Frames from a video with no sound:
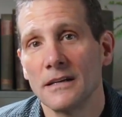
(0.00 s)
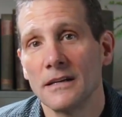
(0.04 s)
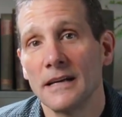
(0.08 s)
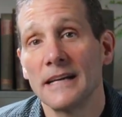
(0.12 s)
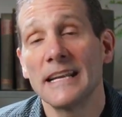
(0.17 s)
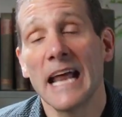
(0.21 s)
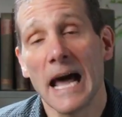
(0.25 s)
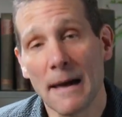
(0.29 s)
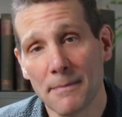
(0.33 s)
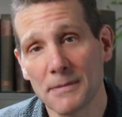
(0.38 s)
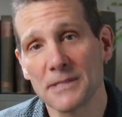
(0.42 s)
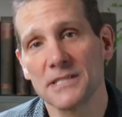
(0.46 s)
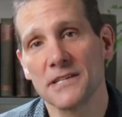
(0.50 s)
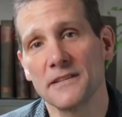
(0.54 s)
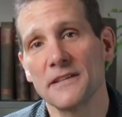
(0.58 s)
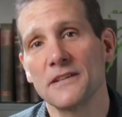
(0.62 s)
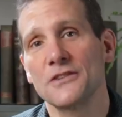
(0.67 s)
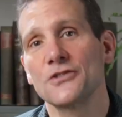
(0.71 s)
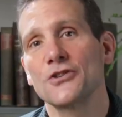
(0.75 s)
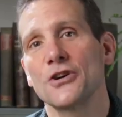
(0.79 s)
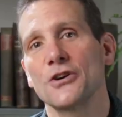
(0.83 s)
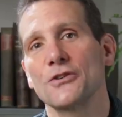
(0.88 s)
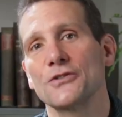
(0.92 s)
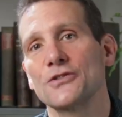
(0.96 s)
It happens in the
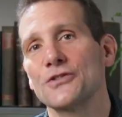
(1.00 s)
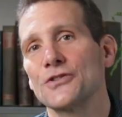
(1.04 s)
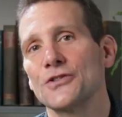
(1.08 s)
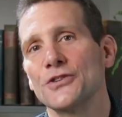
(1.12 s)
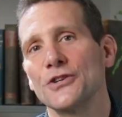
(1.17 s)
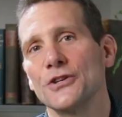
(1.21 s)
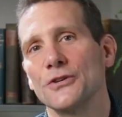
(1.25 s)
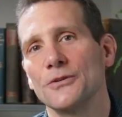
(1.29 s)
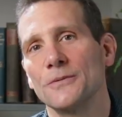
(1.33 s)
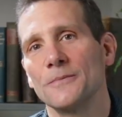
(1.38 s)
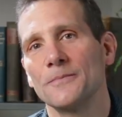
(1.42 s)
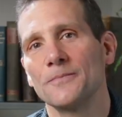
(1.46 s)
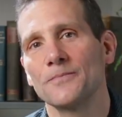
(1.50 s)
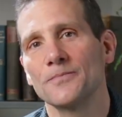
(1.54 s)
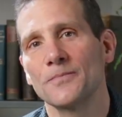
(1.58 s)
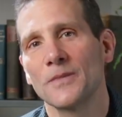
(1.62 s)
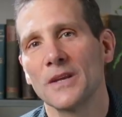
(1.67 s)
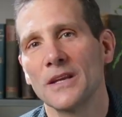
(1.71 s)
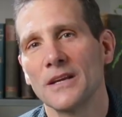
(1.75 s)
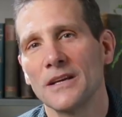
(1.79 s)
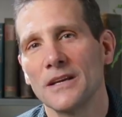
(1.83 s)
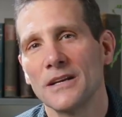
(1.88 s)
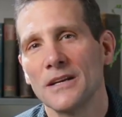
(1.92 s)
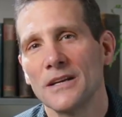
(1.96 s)
church too.
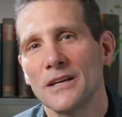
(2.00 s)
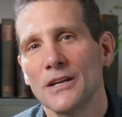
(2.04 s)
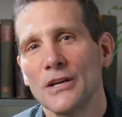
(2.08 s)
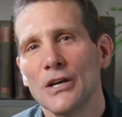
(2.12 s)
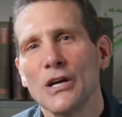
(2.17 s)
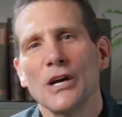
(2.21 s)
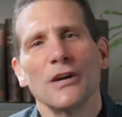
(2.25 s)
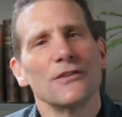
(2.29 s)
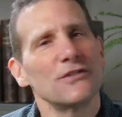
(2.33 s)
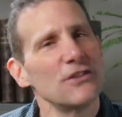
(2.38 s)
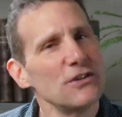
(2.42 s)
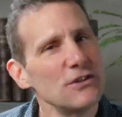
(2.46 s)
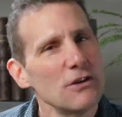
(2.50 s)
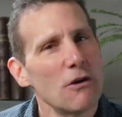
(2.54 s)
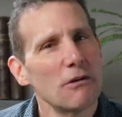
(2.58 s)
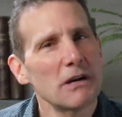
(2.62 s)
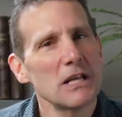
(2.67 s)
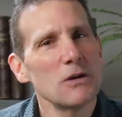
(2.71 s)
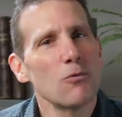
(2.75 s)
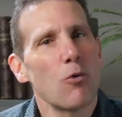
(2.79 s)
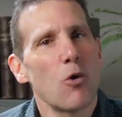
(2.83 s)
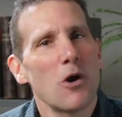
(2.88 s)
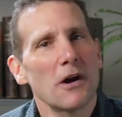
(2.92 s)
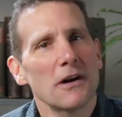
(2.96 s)
Do you know
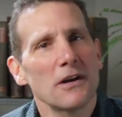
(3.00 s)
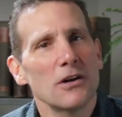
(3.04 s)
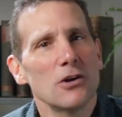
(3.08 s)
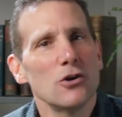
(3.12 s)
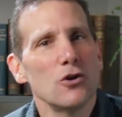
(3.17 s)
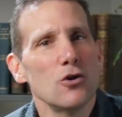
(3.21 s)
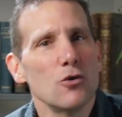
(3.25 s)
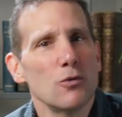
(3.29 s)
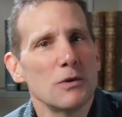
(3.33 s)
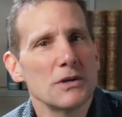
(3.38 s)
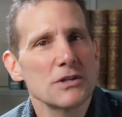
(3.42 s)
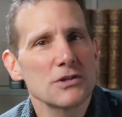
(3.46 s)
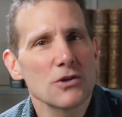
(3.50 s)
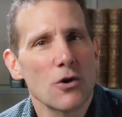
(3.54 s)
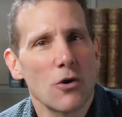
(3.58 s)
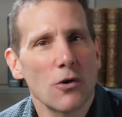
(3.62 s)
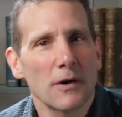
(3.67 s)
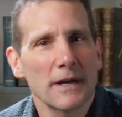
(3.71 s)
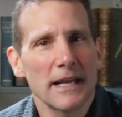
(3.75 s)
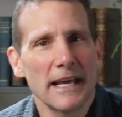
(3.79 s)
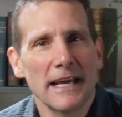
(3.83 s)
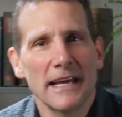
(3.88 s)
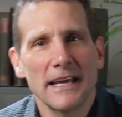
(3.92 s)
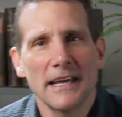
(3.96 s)
anyone who was
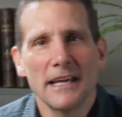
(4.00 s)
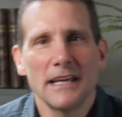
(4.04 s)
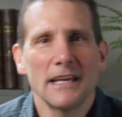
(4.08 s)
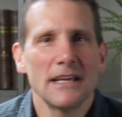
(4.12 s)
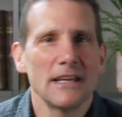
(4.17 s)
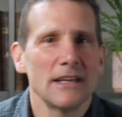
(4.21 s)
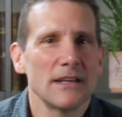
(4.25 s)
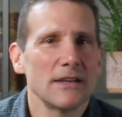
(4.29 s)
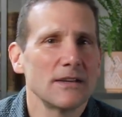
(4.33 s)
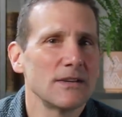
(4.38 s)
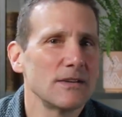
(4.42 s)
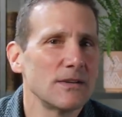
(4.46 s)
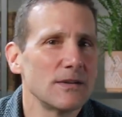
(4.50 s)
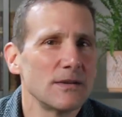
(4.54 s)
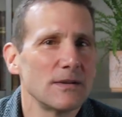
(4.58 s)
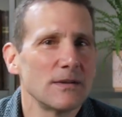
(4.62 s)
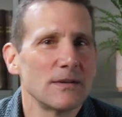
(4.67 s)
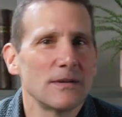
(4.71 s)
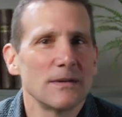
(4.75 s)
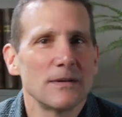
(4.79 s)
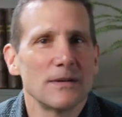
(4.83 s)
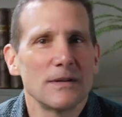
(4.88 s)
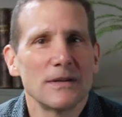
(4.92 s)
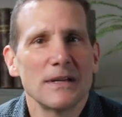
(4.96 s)
on a
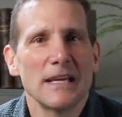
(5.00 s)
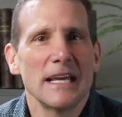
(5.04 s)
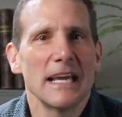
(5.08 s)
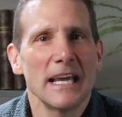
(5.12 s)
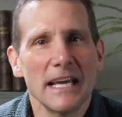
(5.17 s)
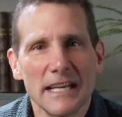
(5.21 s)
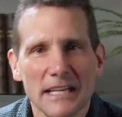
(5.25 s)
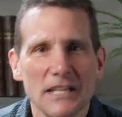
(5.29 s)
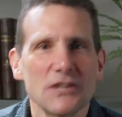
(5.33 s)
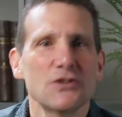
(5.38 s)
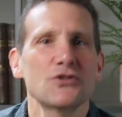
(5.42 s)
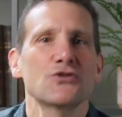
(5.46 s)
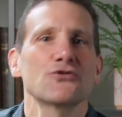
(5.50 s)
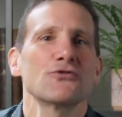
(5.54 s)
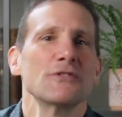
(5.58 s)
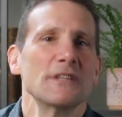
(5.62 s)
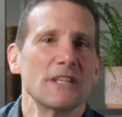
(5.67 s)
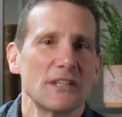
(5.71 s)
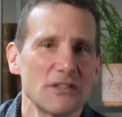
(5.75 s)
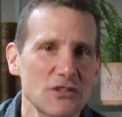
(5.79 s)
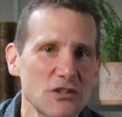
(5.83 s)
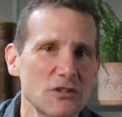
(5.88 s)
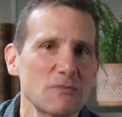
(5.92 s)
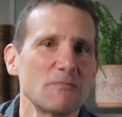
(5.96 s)
hitting
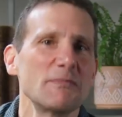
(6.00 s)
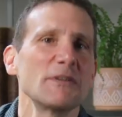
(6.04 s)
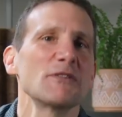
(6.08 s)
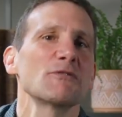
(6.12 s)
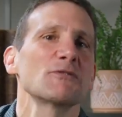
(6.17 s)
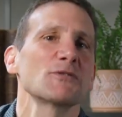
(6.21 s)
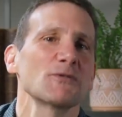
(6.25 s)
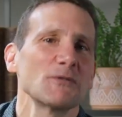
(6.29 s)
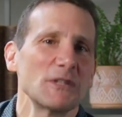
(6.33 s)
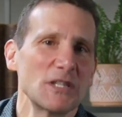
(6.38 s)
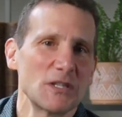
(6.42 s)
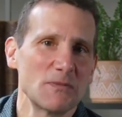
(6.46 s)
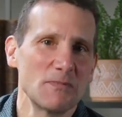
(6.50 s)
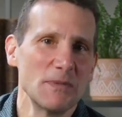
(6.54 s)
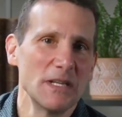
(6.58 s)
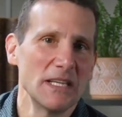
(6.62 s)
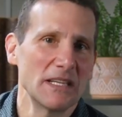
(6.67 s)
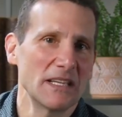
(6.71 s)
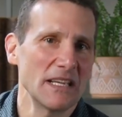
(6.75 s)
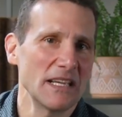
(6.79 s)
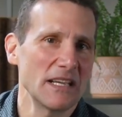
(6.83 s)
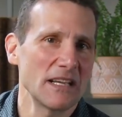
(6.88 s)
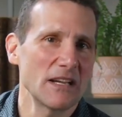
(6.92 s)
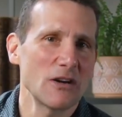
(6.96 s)
streak, spiritually
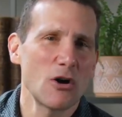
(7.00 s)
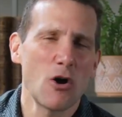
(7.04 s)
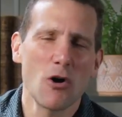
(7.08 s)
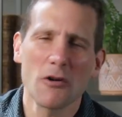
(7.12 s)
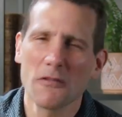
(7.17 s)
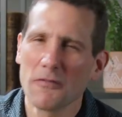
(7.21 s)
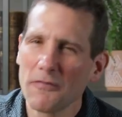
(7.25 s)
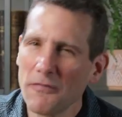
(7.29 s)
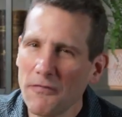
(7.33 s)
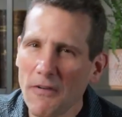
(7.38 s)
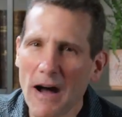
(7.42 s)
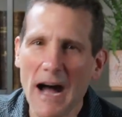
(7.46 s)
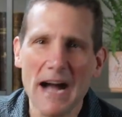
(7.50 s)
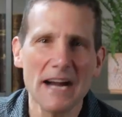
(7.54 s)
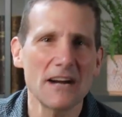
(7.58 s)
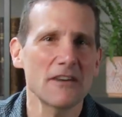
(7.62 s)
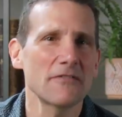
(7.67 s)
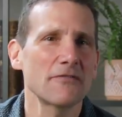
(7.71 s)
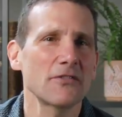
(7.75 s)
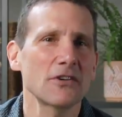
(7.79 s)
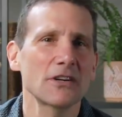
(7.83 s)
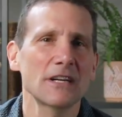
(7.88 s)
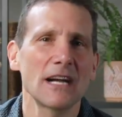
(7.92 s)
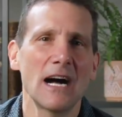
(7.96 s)
speaking, on fire
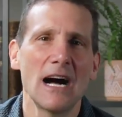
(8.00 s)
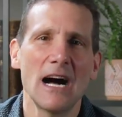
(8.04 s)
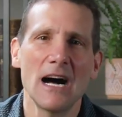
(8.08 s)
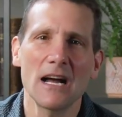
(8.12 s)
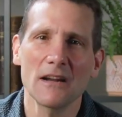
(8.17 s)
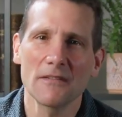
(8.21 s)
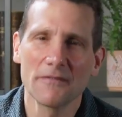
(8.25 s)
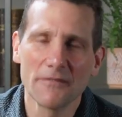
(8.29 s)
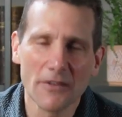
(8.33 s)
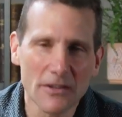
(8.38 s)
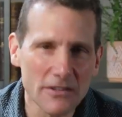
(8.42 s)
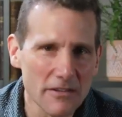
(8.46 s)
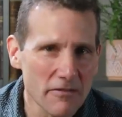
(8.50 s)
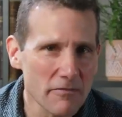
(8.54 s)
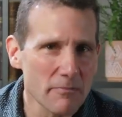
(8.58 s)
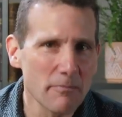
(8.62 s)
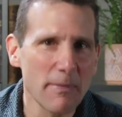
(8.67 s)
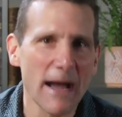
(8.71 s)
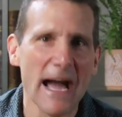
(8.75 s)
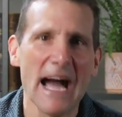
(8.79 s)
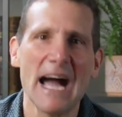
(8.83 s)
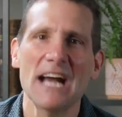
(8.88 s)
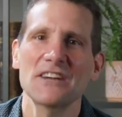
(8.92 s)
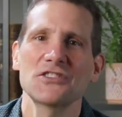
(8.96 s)
for God, full of
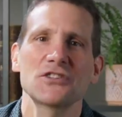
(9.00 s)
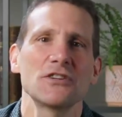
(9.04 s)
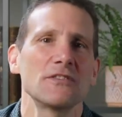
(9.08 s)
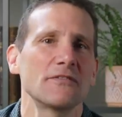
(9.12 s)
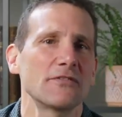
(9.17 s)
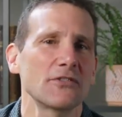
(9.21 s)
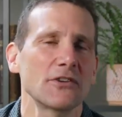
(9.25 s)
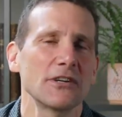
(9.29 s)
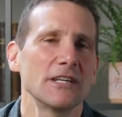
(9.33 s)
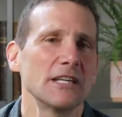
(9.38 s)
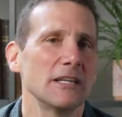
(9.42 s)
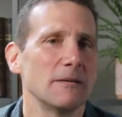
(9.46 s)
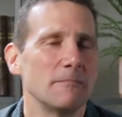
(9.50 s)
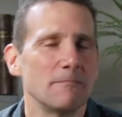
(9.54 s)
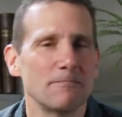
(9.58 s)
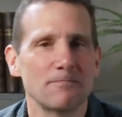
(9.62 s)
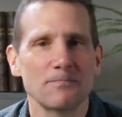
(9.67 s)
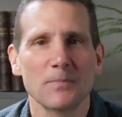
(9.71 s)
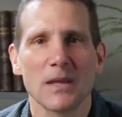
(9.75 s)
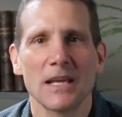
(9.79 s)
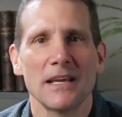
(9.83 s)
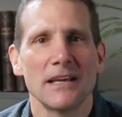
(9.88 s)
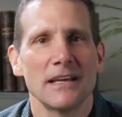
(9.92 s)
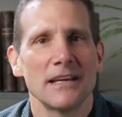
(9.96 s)
passion for Him.
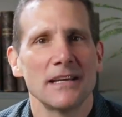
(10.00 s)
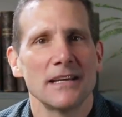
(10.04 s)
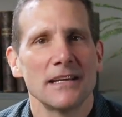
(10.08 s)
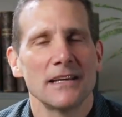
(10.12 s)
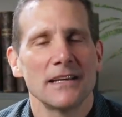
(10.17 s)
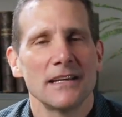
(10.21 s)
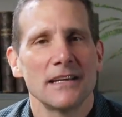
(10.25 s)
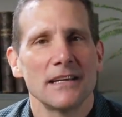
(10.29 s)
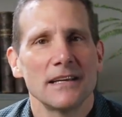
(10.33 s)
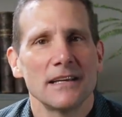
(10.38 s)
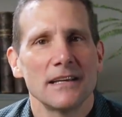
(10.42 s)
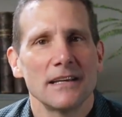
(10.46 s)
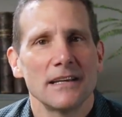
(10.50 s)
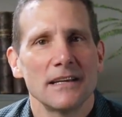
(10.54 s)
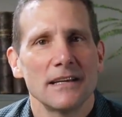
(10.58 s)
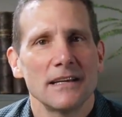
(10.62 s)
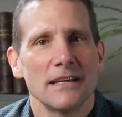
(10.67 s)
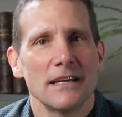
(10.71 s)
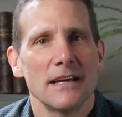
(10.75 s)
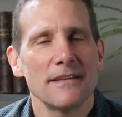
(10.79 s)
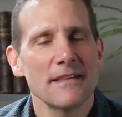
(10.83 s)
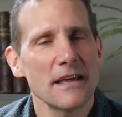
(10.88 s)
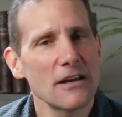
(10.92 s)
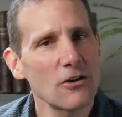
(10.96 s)

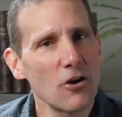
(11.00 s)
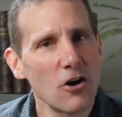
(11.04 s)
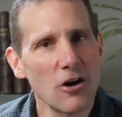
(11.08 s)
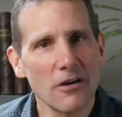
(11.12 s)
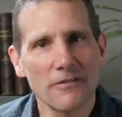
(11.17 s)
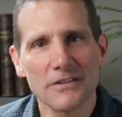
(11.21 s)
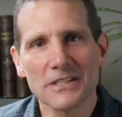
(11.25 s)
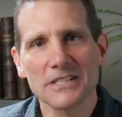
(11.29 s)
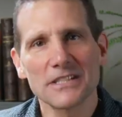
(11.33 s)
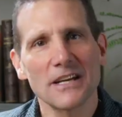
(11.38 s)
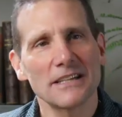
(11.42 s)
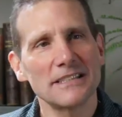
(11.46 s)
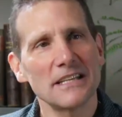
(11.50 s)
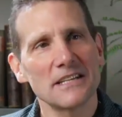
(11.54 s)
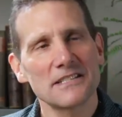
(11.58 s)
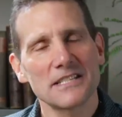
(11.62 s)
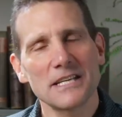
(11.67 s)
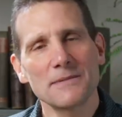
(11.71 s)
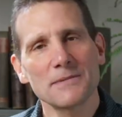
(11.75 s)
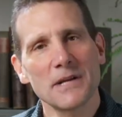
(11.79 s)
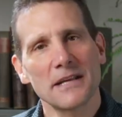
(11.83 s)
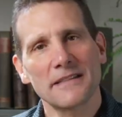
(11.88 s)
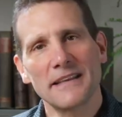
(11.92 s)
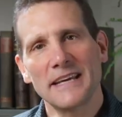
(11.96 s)
And then all of a sudden, it
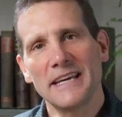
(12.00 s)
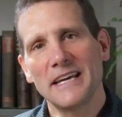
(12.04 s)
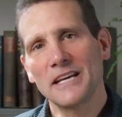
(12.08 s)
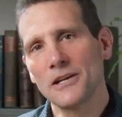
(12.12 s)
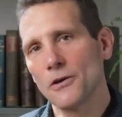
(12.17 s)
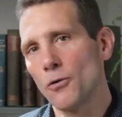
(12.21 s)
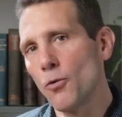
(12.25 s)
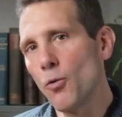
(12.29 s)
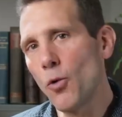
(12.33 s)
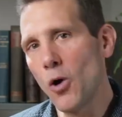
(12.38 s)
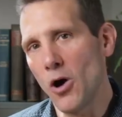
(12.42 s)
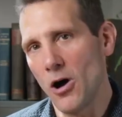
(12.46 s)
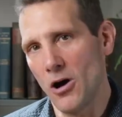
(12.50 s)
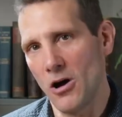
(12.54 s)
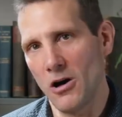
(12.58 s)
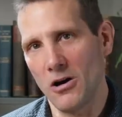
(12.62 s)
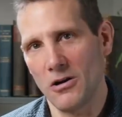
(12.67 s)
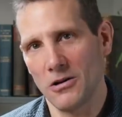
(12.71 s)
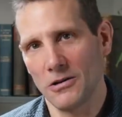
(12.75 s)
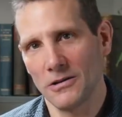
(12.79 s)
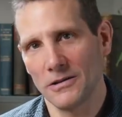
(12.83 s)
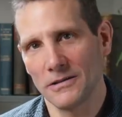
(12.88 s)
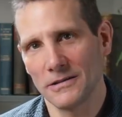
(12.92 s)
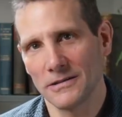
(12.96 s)
seems like they hit a
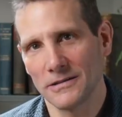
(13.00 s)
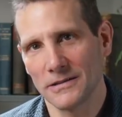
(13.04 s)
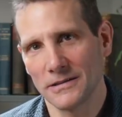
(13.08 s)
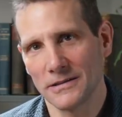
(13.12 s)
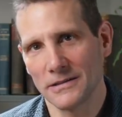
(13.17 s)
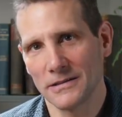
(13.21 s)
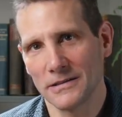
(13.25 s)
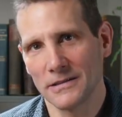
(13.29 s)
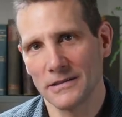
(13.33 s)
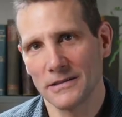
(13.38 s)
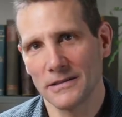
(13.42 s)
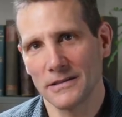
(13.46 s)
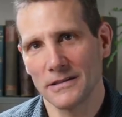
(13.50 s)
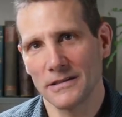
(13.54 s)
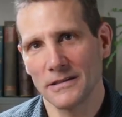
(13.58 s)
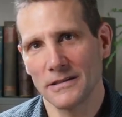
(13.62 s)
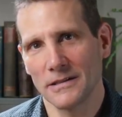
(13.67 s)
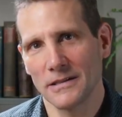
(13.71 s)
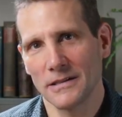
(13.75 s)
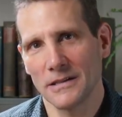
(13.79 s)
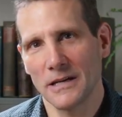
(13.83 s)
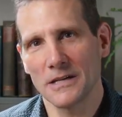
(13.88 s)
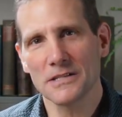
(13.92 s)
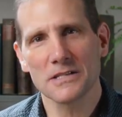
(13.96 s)
wall,
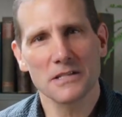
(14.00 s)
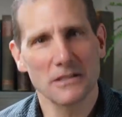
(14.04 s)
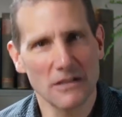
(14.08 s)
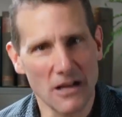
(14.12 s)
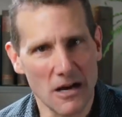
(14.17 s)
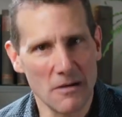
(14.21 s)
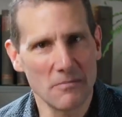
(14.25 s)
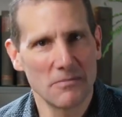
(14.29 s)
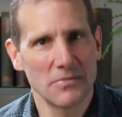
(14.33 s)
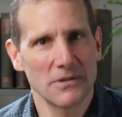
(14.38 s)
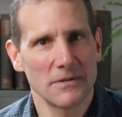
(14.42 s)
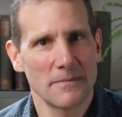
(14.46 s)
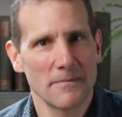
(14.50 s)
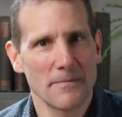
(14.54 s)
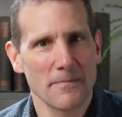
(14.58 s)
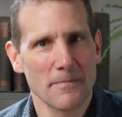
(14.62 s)
a slump.